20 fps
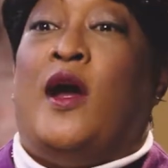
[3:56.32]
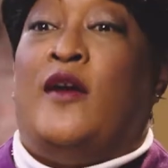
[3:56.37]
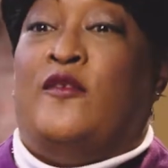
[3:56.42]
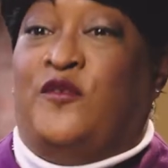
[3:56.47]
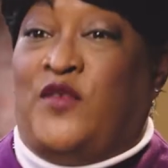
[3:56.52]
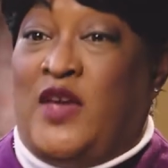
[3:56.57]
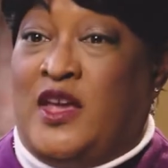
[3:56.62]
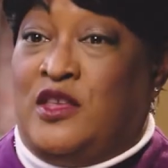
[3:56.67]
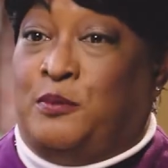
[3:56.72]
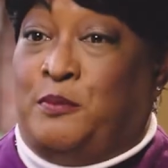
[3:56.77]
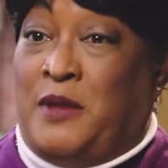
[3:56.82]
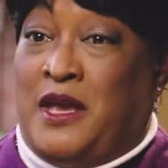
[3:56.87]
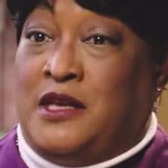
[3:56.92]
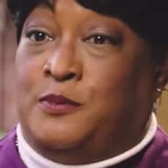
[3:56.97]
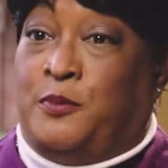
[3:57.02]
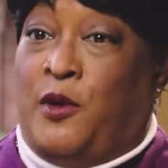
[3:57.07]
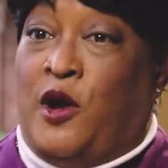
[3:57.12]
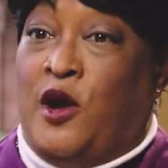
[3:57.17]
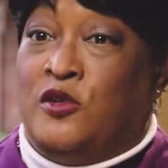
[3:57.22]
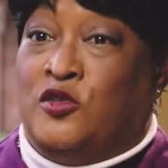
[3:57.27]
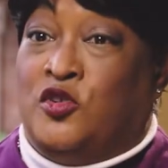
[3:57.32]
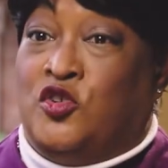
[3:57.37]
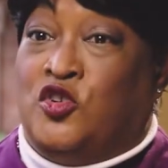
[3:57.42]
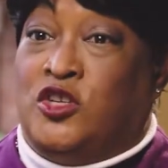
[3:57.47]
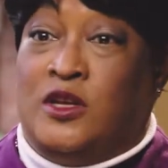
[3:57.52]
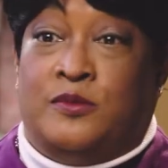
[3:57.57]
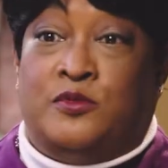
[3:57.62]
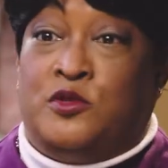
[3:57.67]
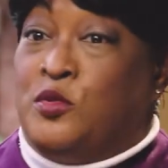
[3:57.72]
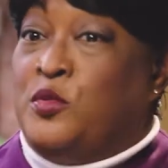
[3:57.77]
our faith-based
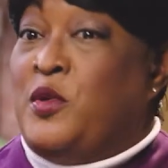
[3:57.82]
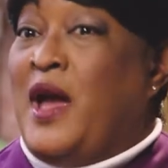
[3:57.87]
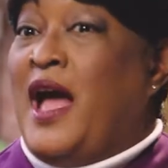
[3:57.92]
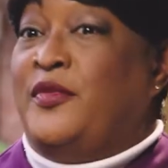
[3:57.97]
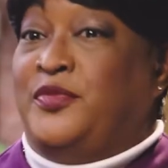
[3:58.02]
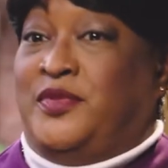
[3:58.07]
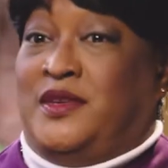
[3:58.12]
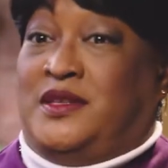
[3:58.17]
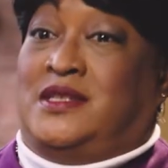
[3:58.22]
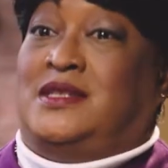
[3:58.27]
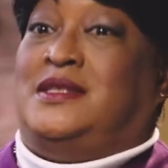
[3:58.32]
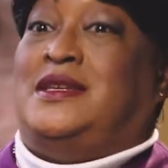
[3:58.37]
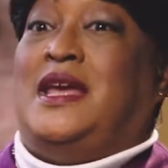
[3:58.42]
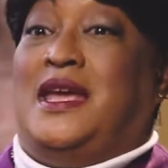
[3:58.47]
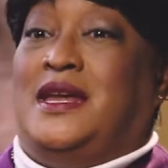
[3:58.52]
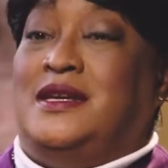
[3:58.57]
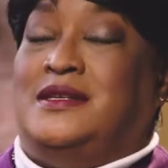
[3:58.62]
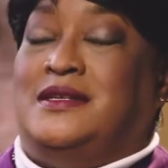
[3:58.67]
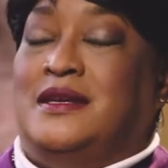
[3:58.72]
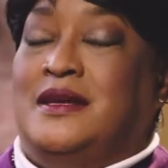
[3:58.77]
partnerships throughout the state.